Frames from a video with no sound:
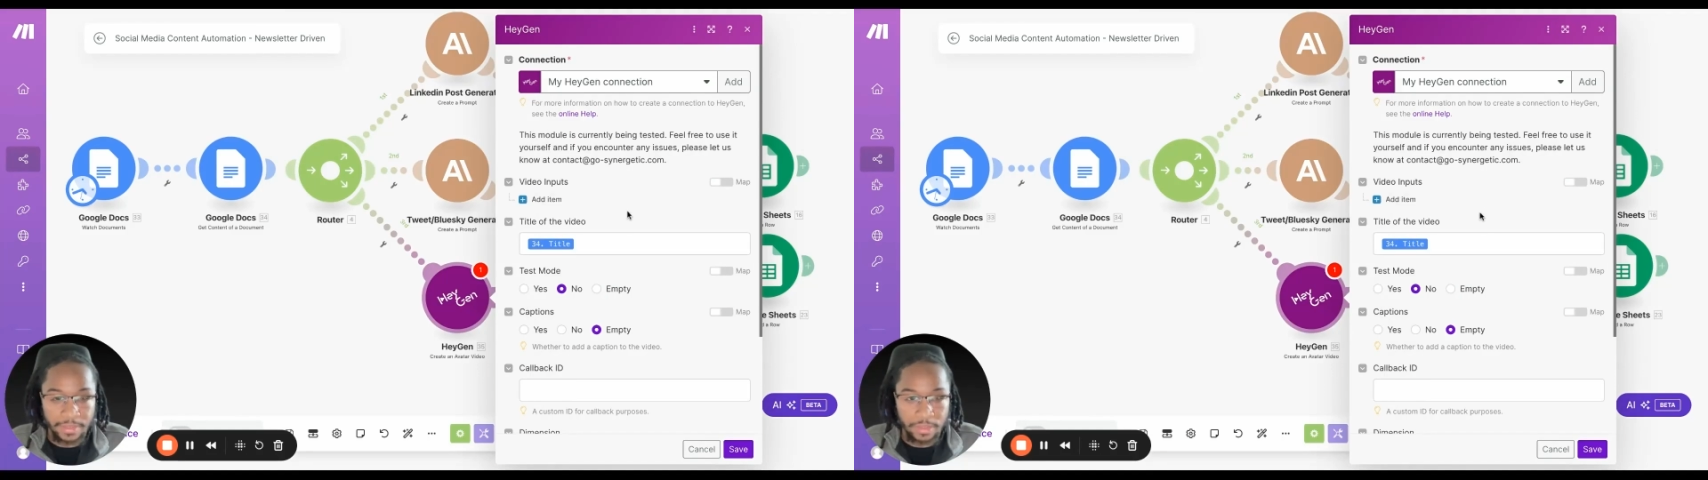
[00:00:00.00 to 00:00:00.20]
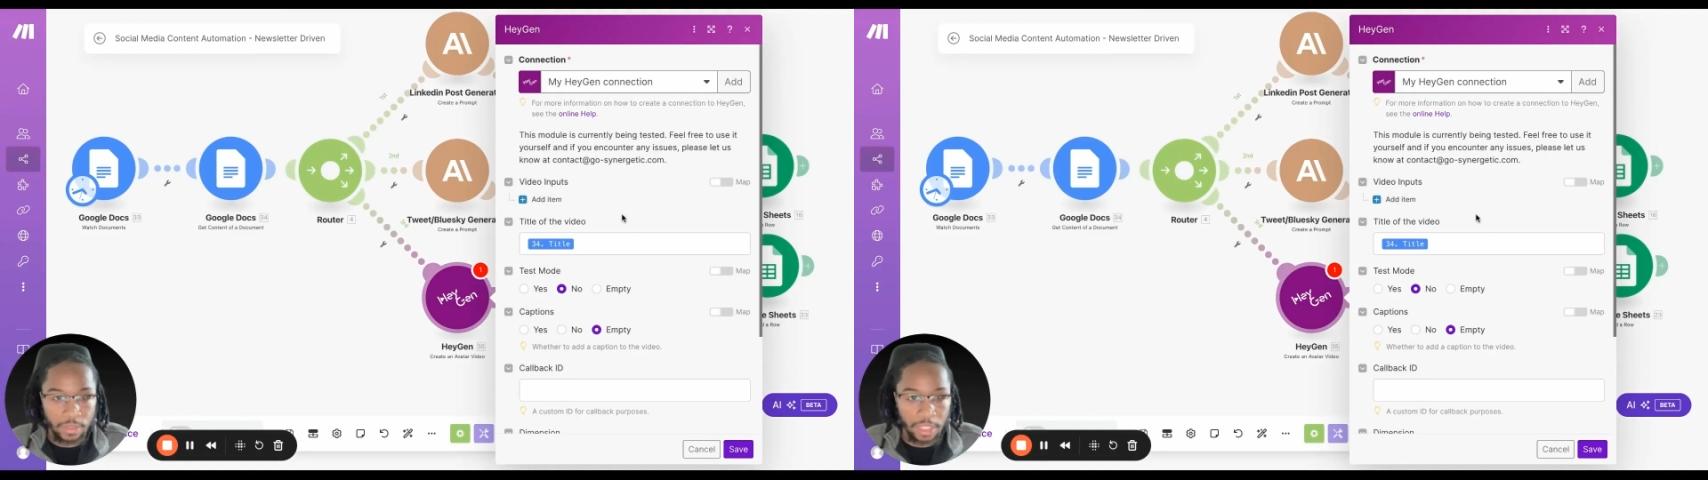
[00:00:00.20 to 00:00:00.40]

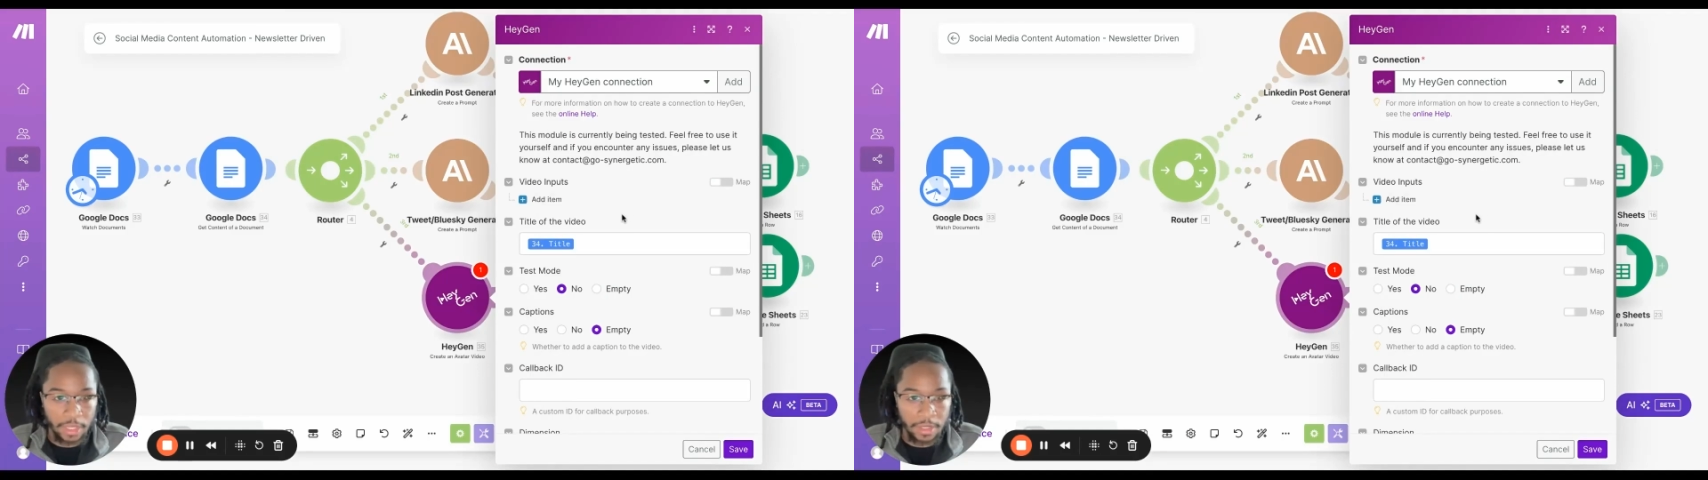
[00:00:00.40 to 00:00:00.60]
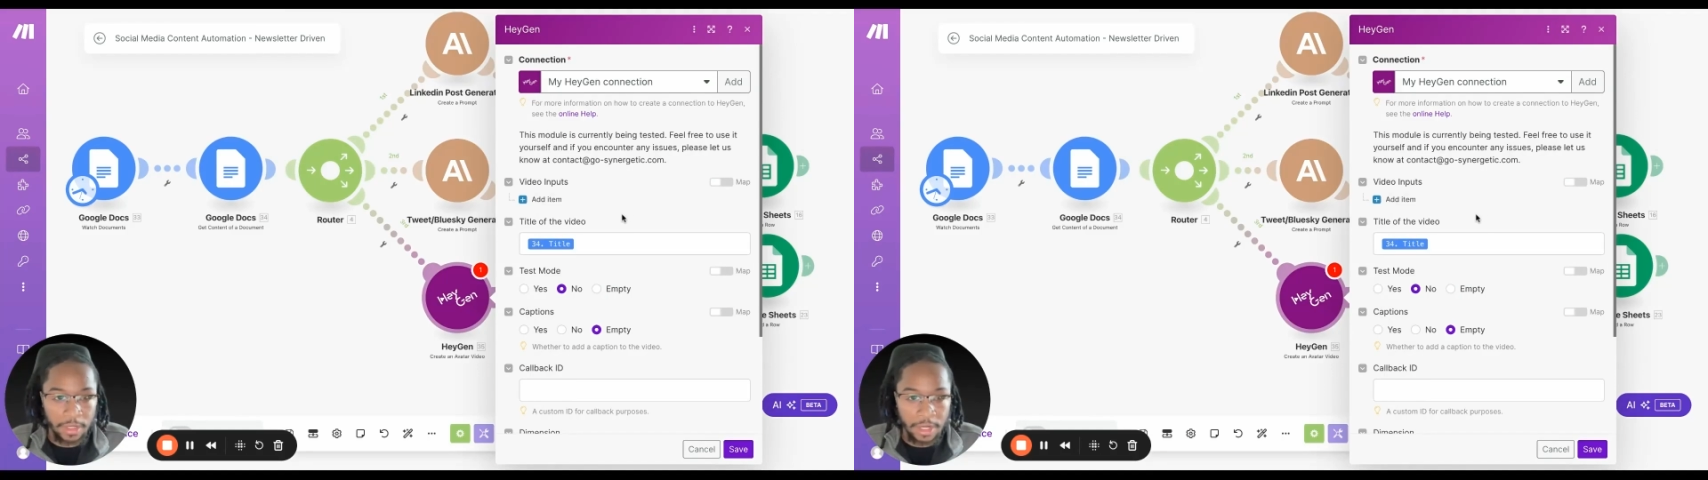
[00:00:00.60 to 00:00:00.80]

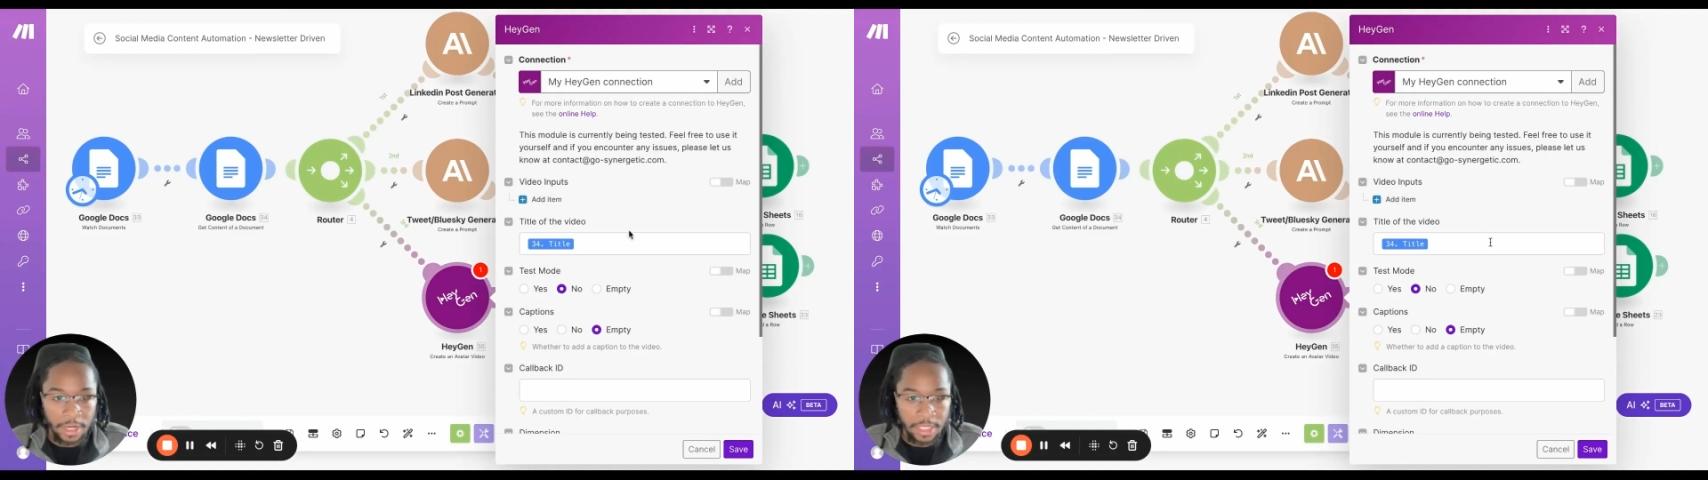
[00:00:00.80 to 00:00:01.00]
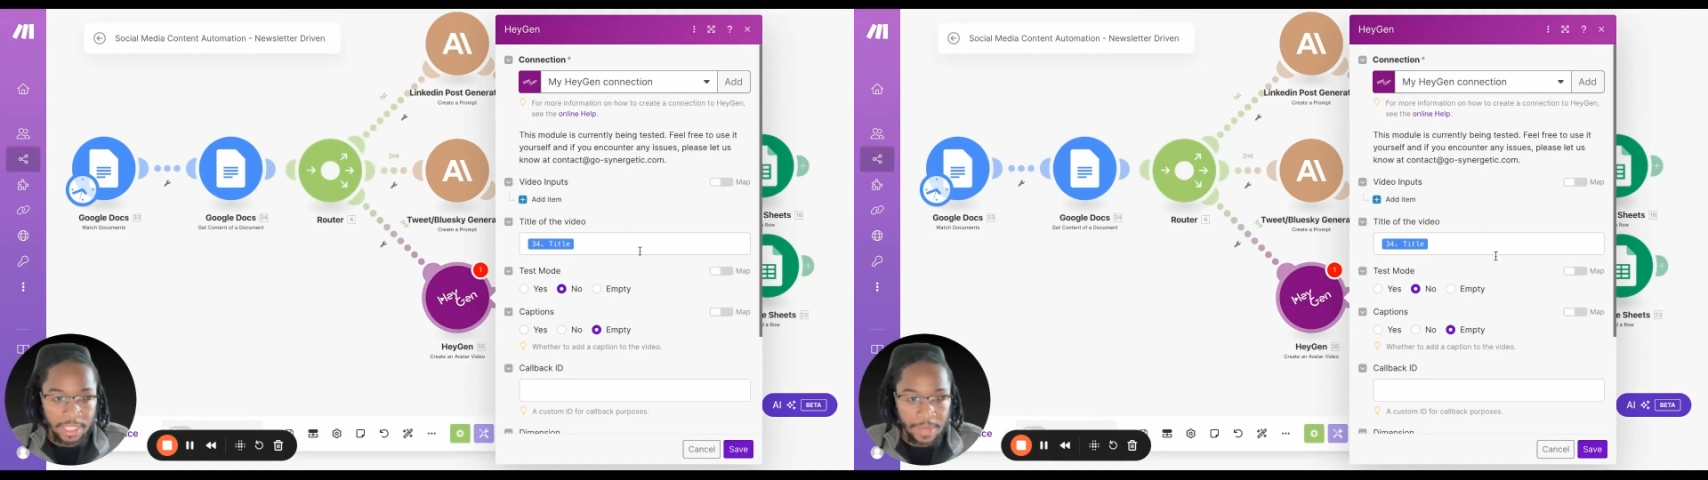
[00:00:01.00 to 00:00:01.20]
newsletter
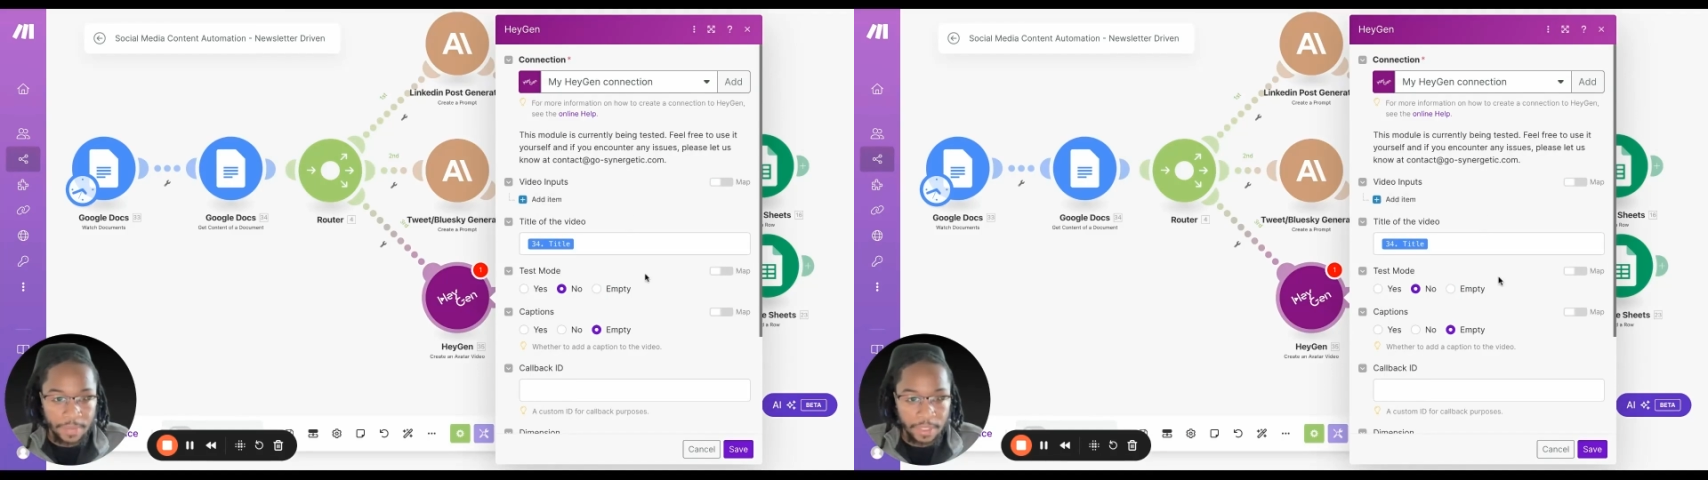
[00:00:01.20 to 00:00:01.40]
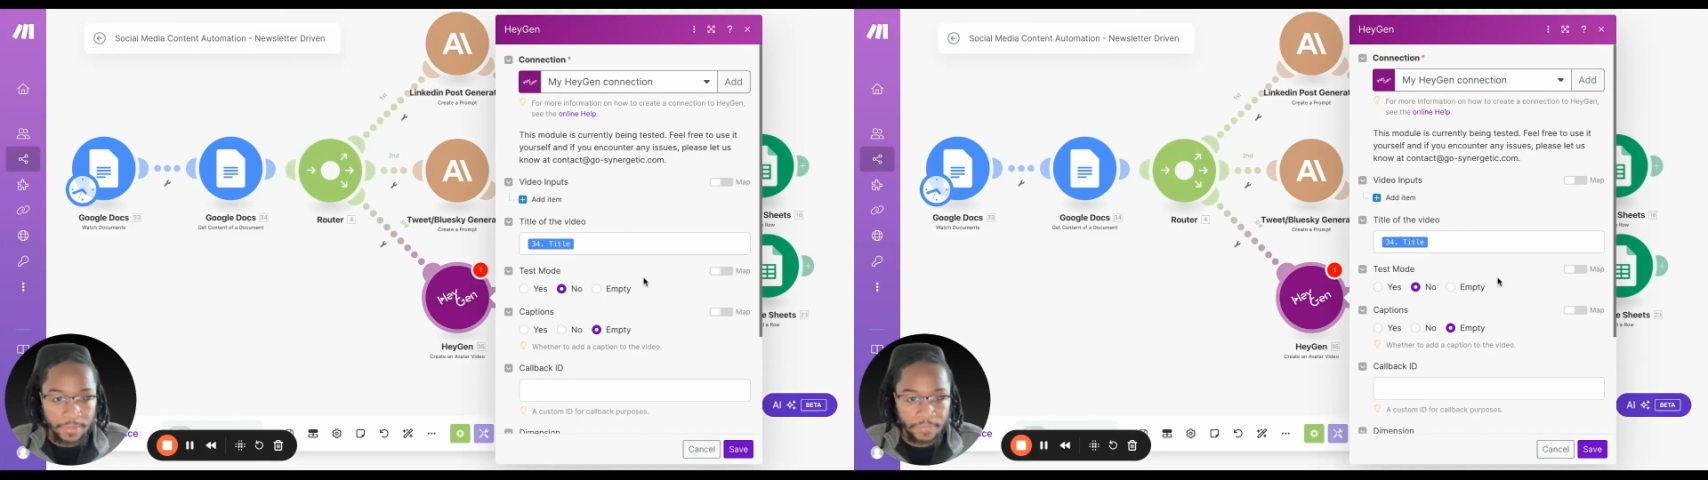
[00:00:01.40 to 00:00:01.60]

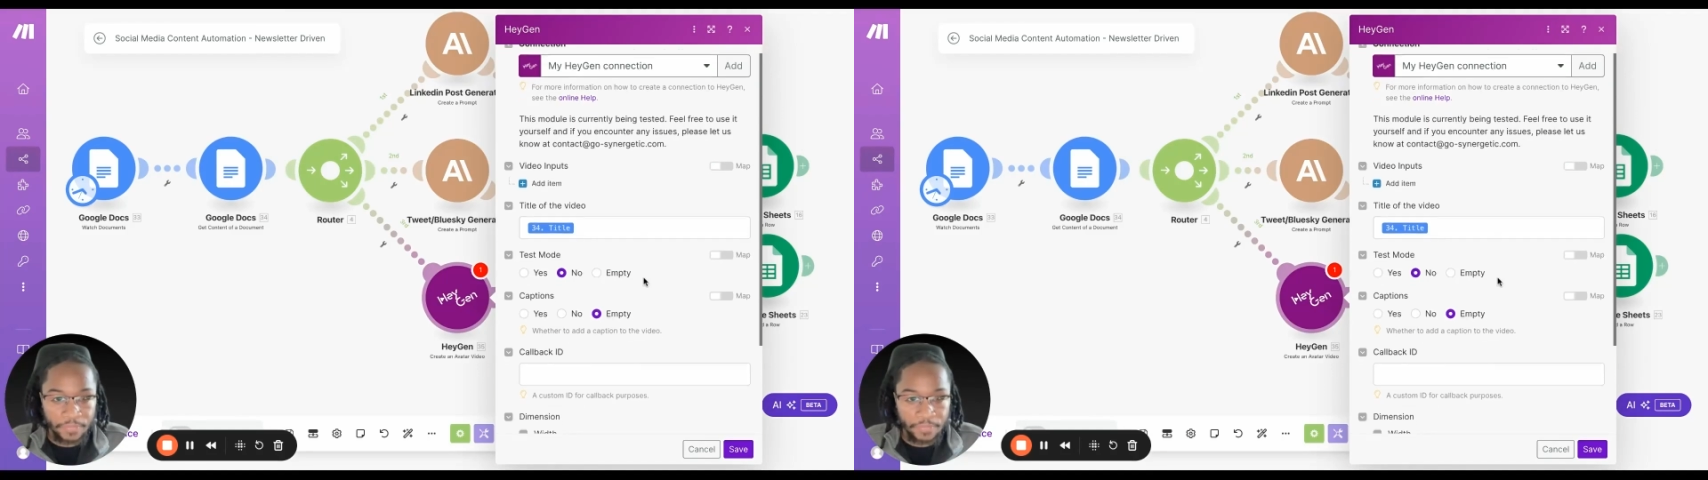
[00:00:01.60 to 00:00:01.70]
topic.